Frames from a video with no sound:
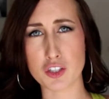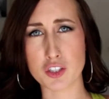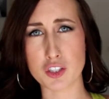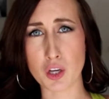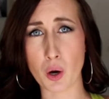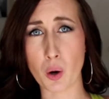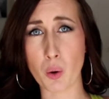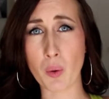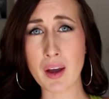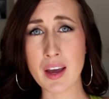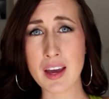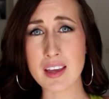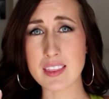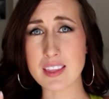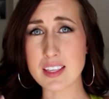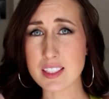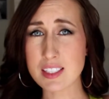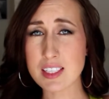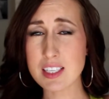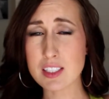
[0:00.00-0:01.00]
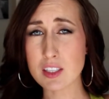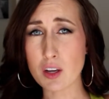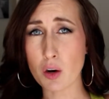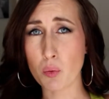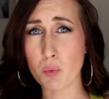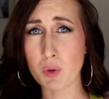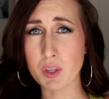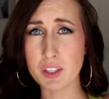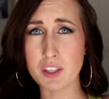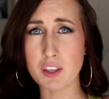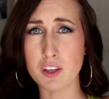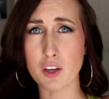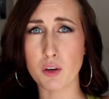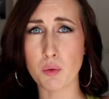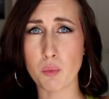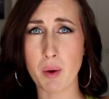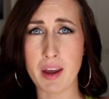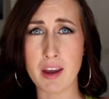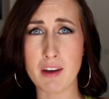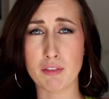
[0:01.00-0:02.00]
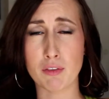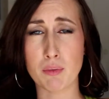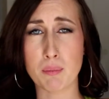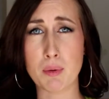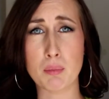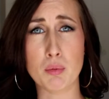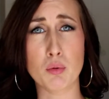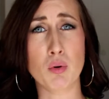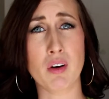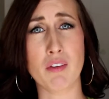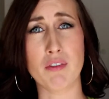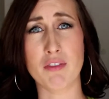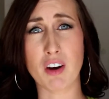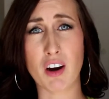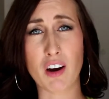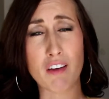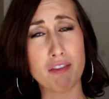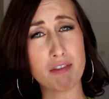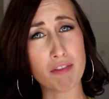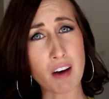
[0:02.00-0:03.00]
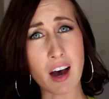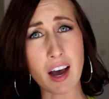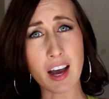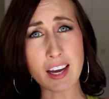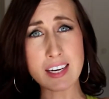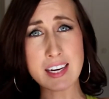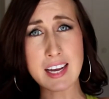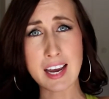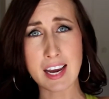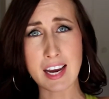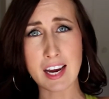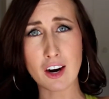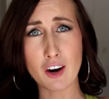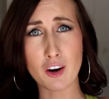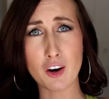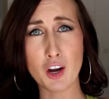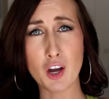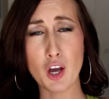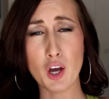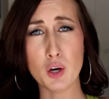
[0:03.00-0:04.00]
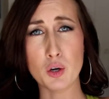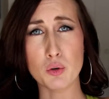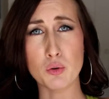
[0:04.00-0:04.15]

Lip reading: So this is a really good way for people who have very fine hair,